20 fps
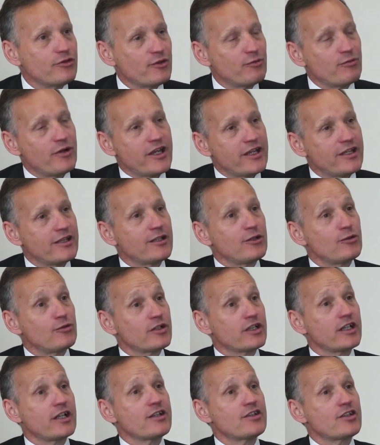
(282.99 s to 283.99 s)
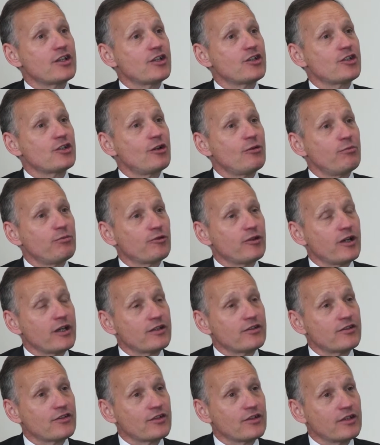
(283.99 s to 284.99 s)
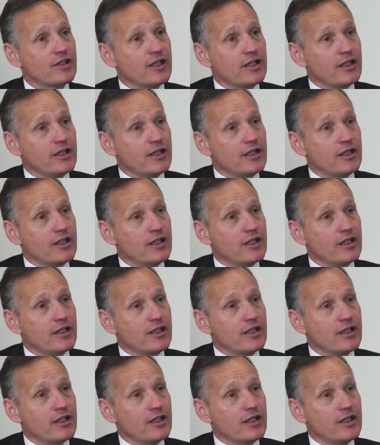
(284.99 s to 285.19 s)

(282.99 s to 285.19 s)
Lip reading: the way the organization operates.